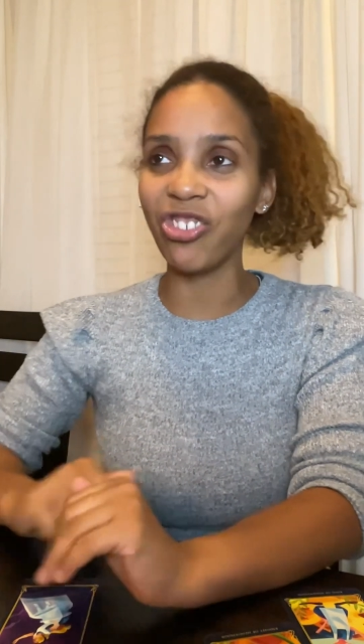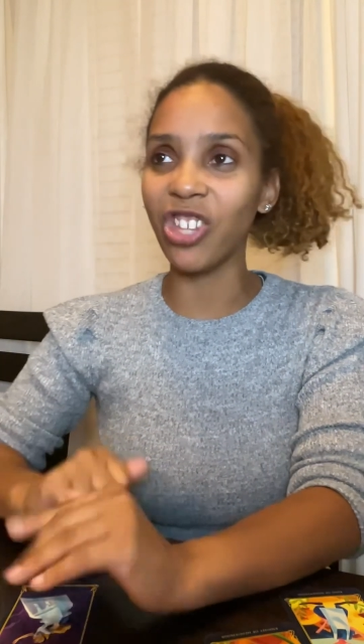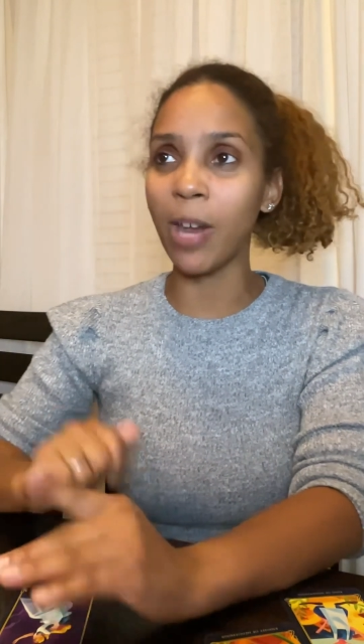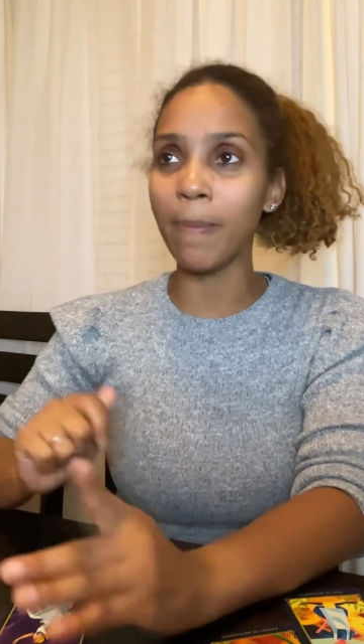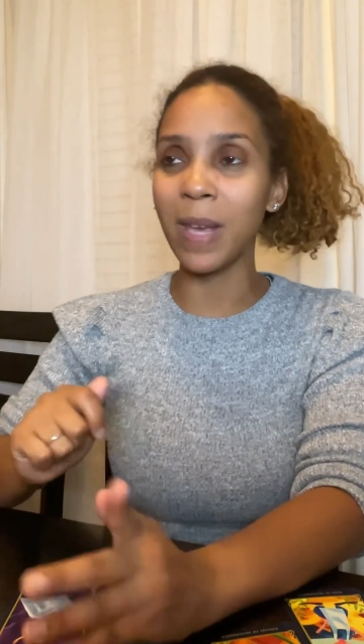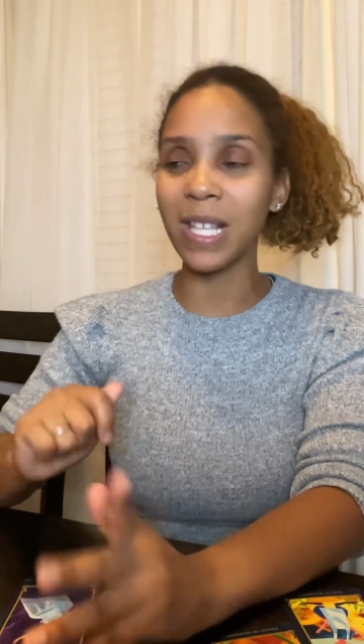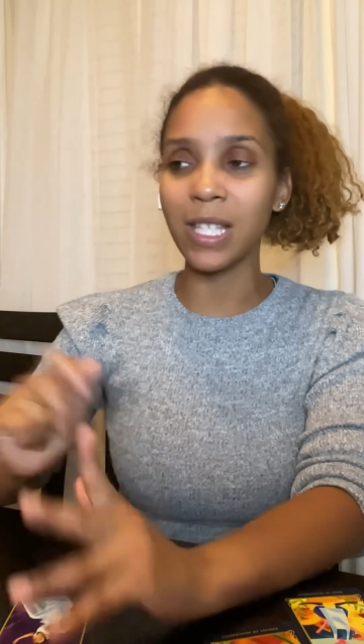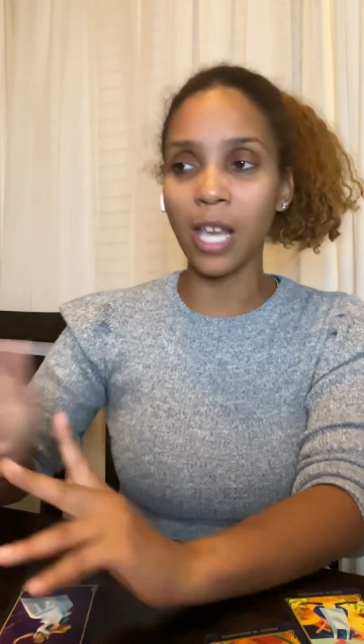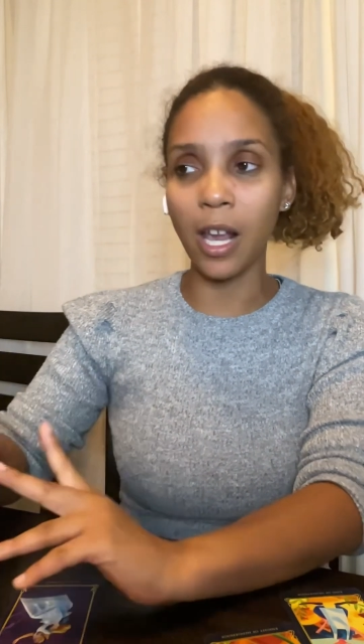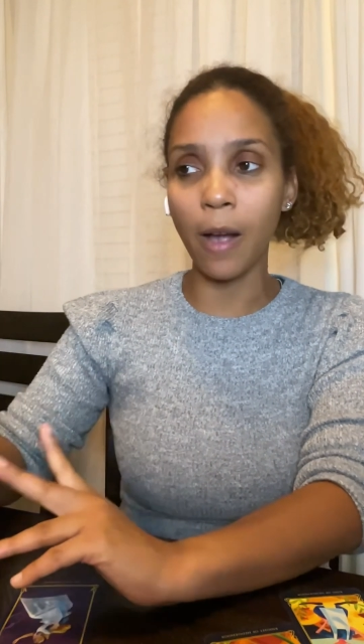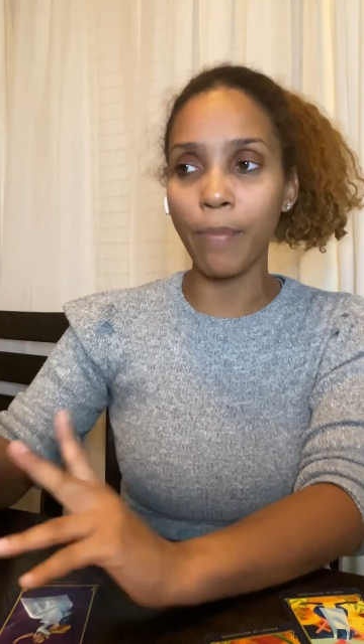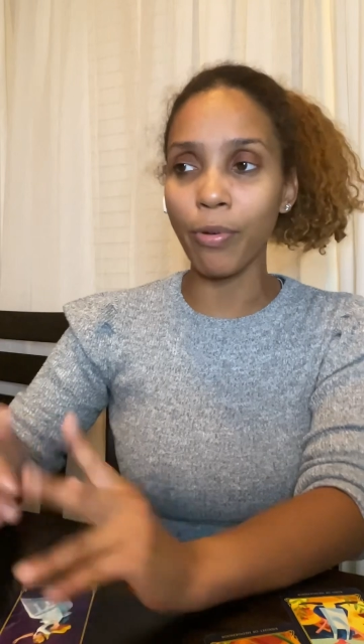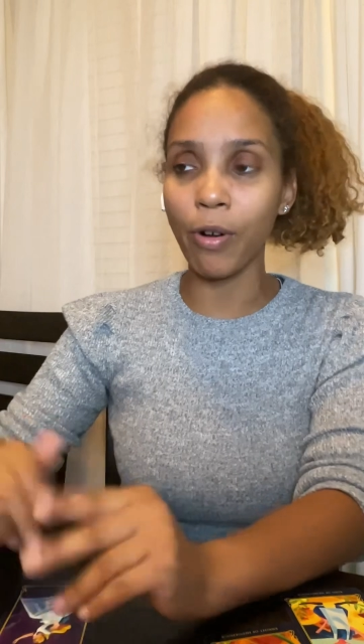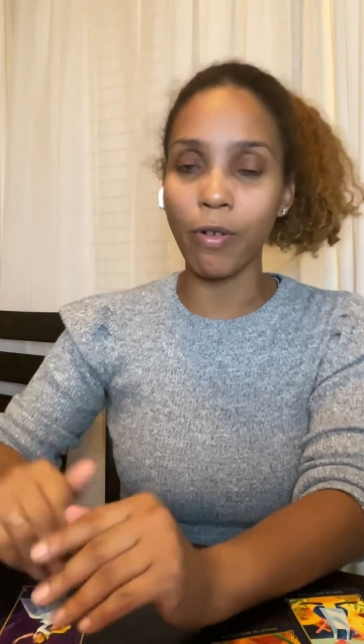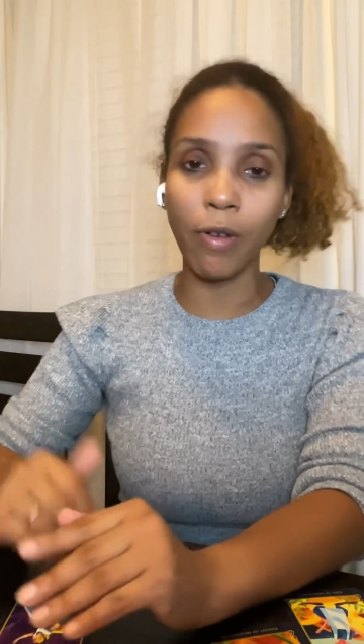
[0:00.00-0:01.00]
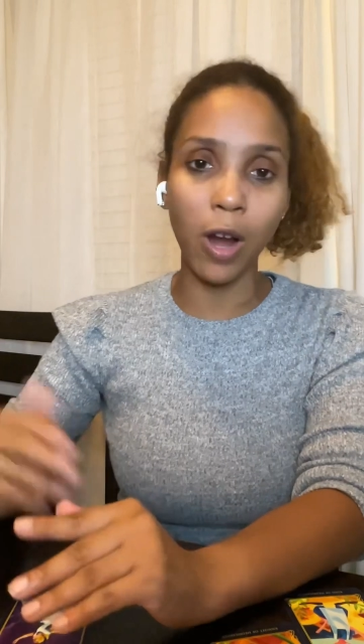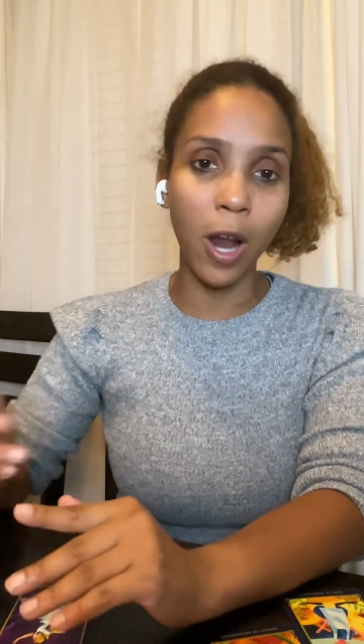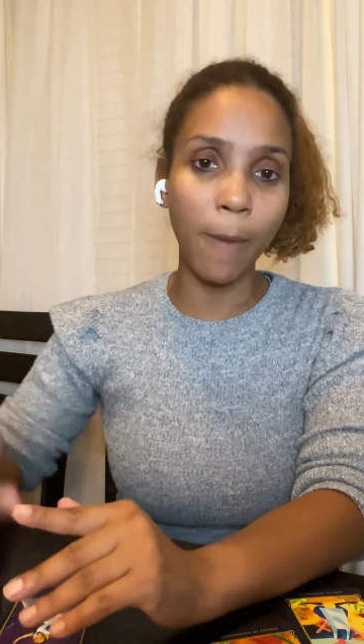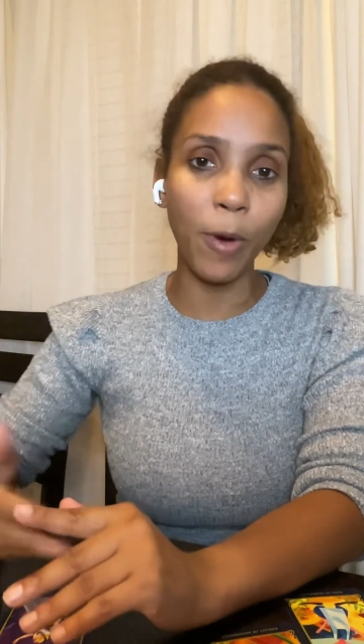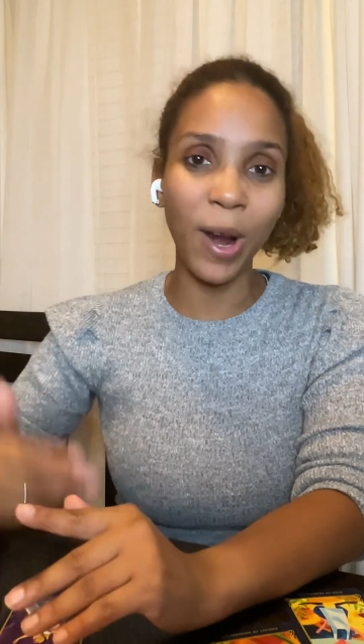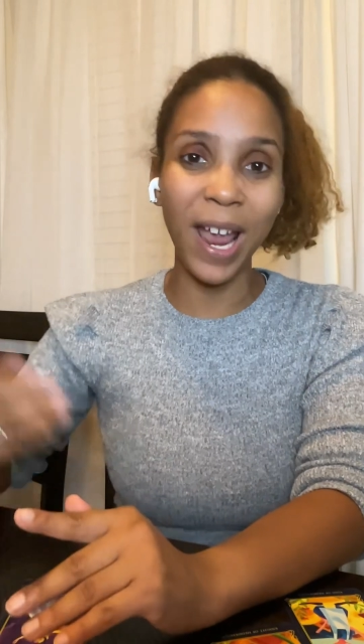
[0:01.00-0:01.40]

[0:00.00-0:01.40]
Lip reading: They may take a program or